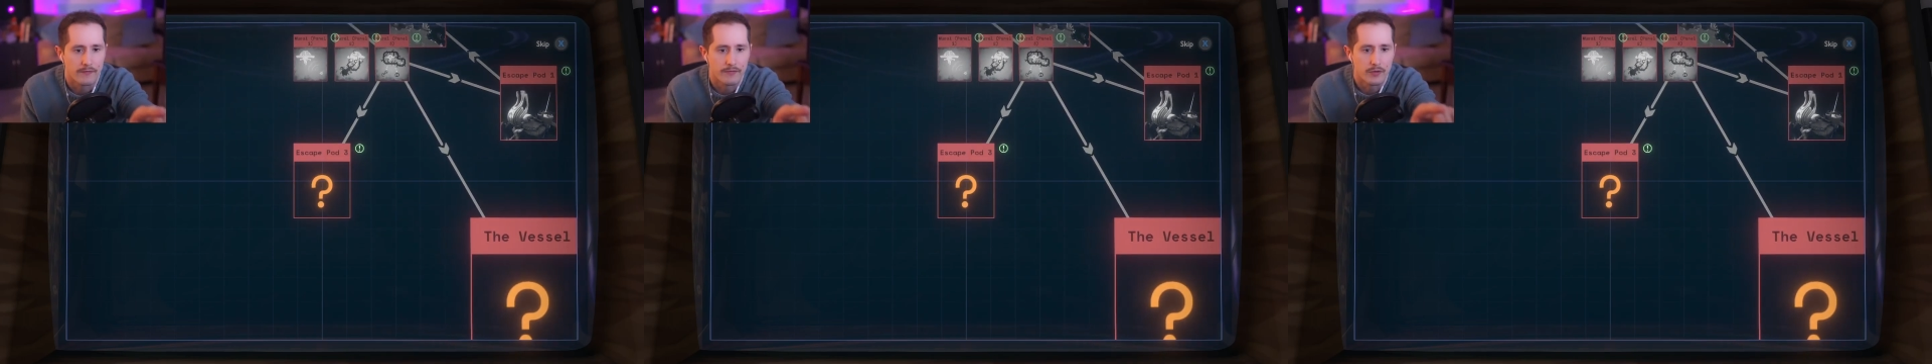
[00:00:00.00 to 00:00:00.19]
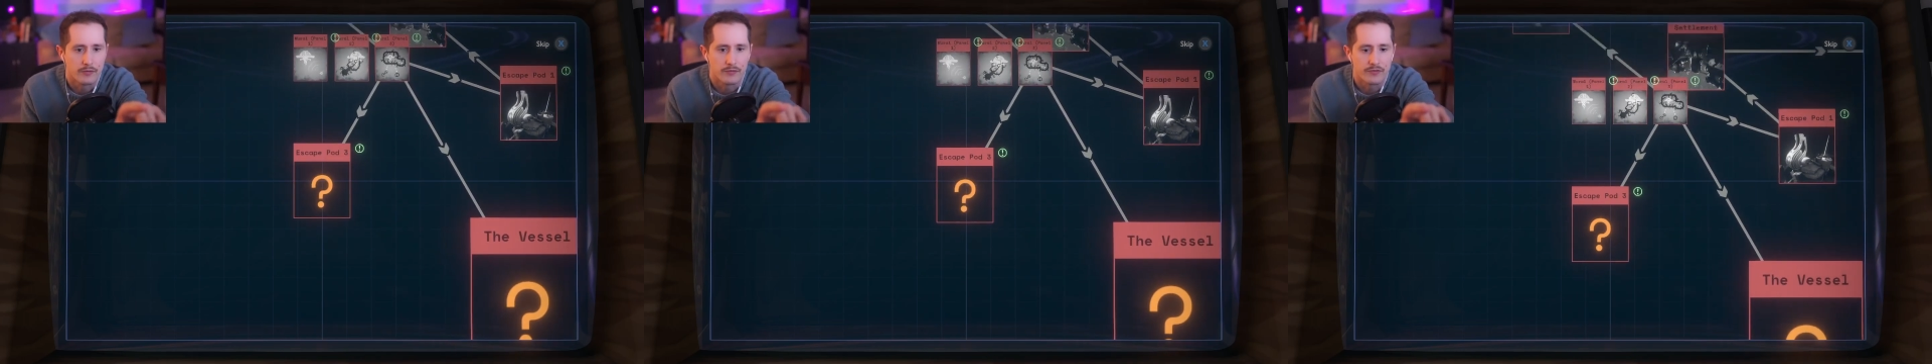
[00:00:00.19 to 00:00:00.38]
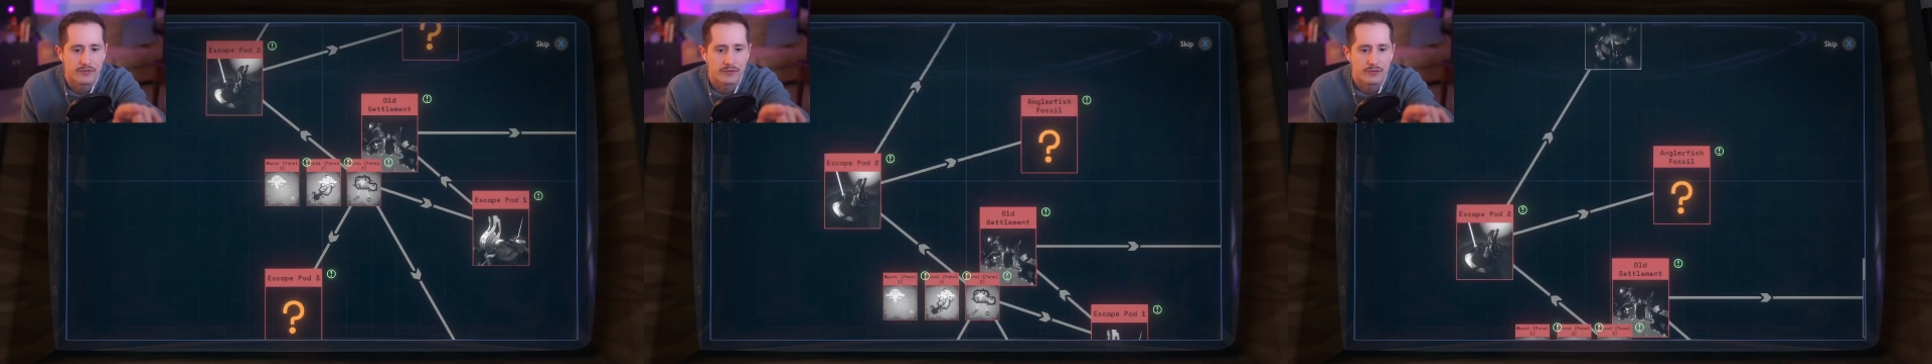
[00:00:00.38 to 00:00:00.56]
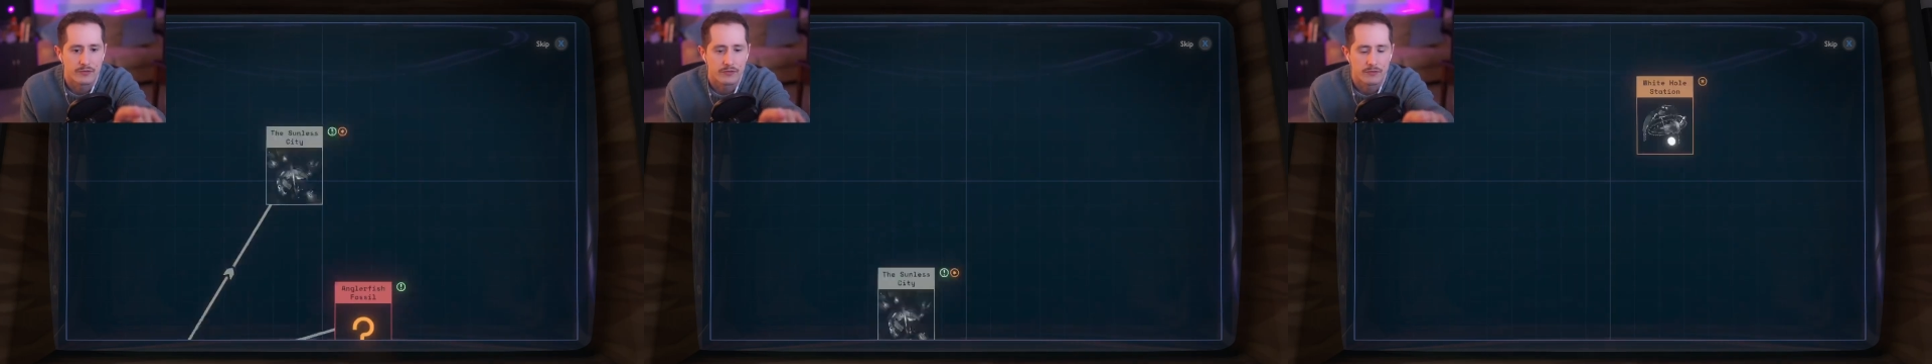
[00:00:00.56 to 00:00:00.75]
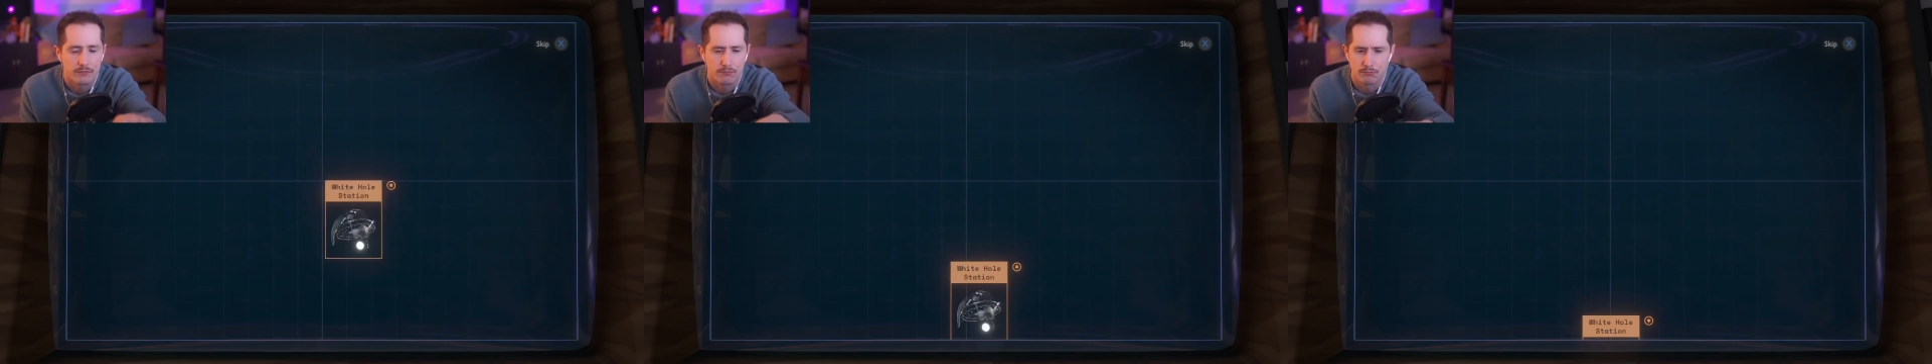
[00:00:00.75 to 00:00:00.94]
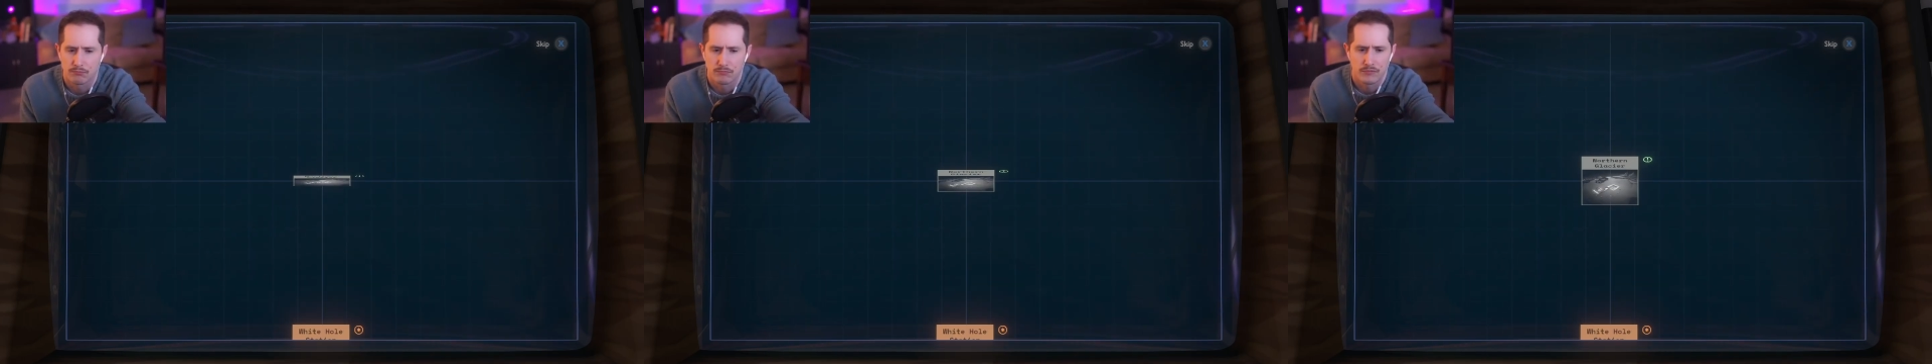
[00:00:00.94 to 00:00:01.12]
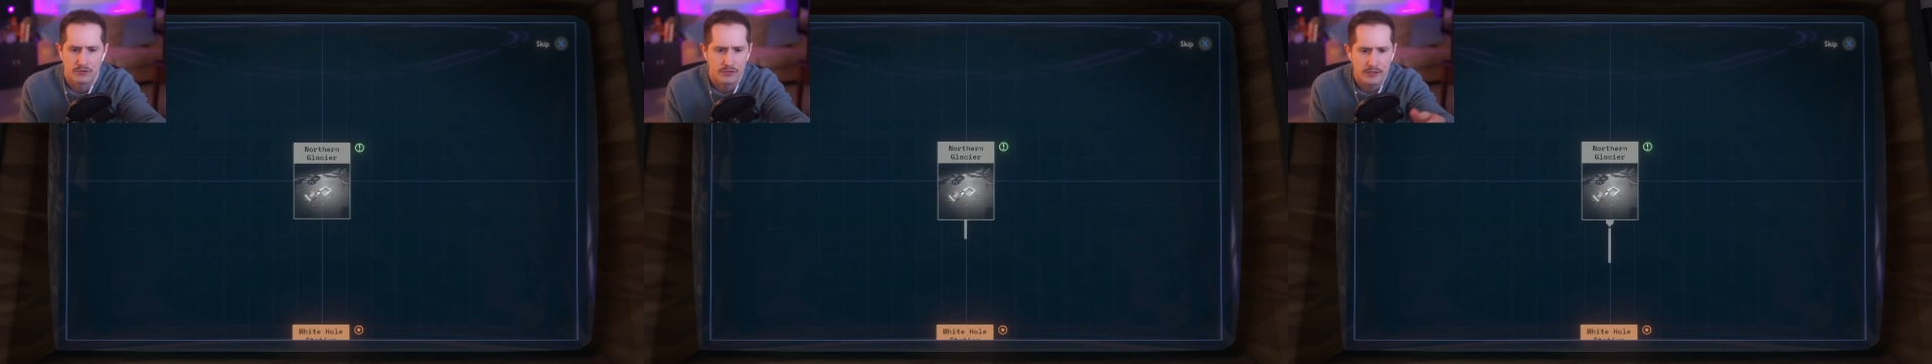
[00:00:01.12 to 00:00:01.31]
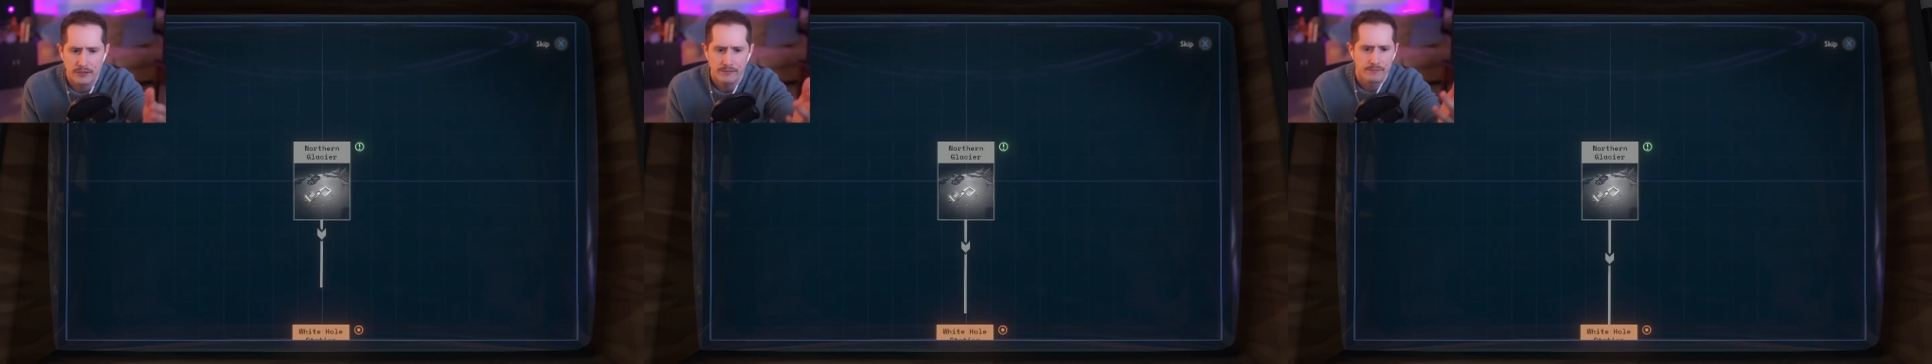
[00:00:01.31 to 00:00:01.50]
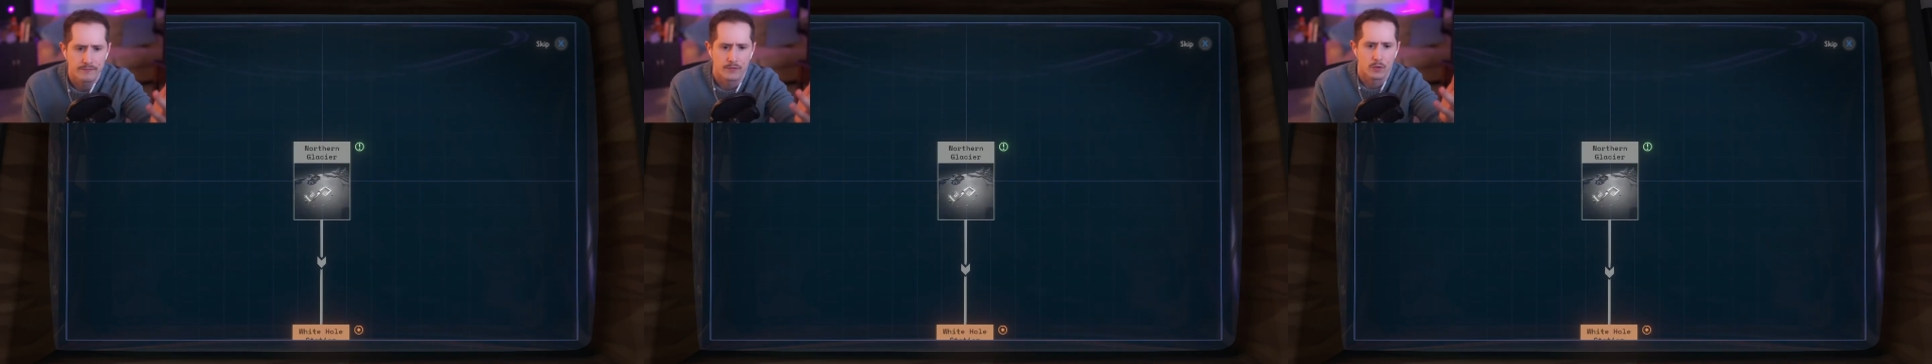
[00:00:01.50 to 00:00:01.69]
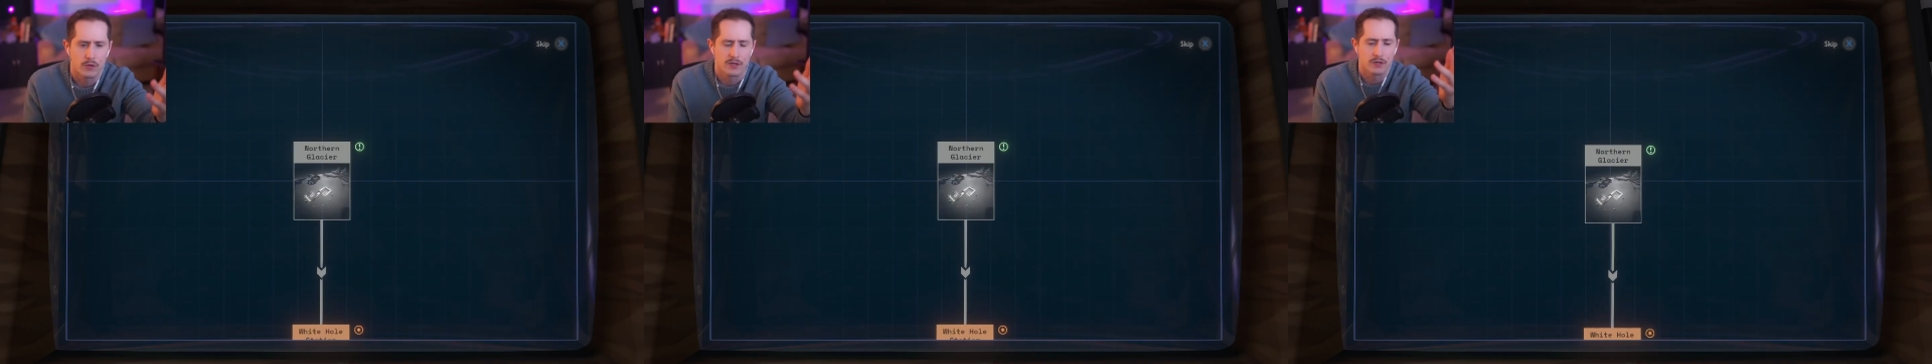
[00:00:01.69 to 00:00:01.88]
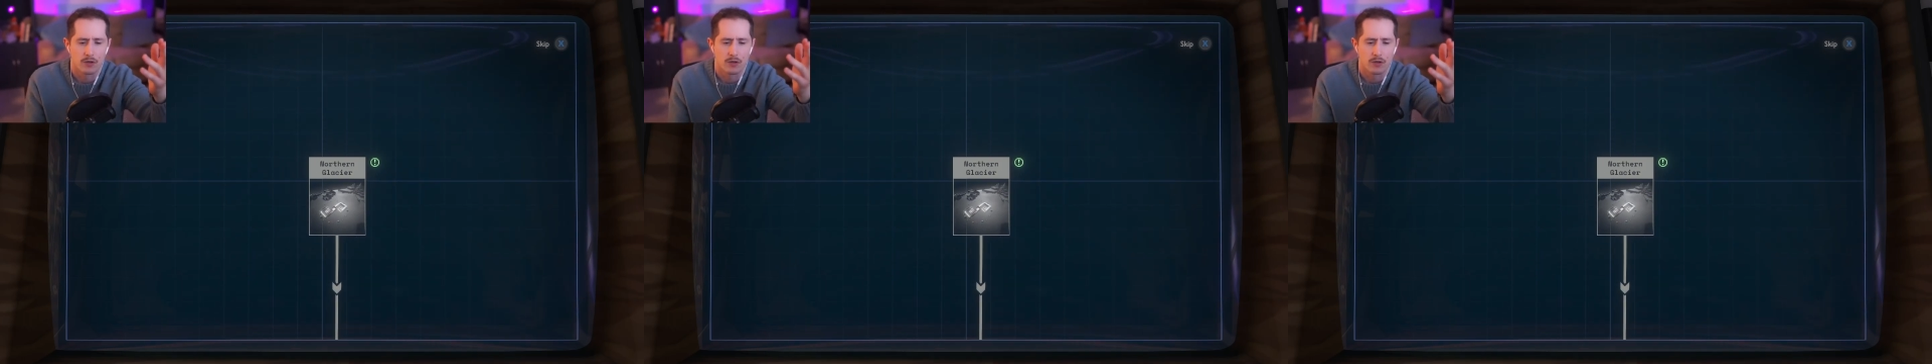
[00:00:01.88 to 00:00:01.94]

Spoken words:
those 3, 4.